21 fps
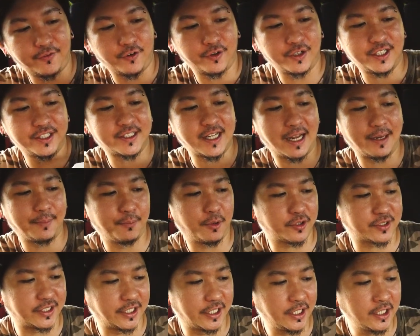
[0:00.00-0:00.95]
for this
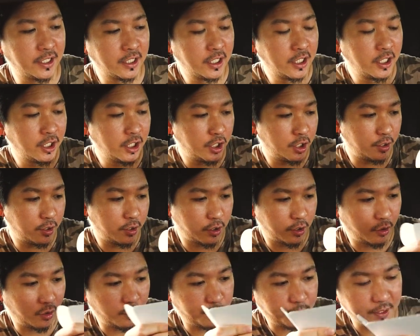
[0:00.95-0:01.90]
unboxing.
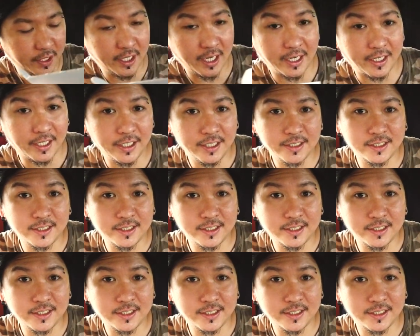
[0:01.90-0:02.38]
open it like